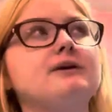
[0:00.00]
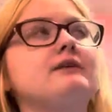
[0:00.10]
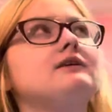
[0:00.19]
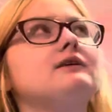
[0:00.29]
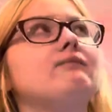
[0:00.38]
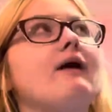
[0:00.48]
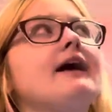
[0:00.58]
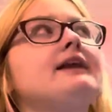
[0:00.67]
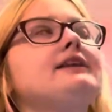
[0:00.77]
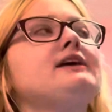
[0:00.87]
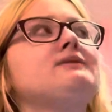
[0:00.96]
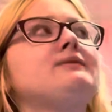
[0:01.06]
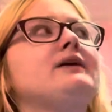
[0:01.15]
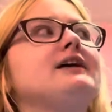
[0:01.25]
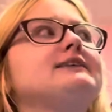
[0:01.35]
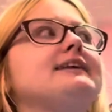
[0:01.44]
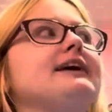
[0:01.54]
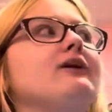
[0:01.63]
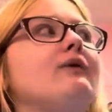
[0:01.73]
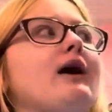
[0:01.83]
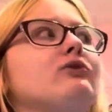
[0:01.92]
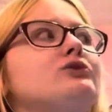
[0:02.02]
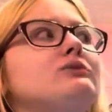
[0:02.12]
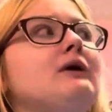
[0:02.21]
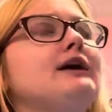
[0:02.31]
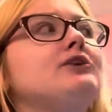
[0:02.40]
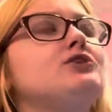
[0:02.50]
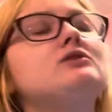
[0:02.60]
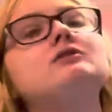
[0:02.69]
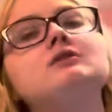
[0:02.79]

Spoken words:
but mine, I think it's because I lay around too much.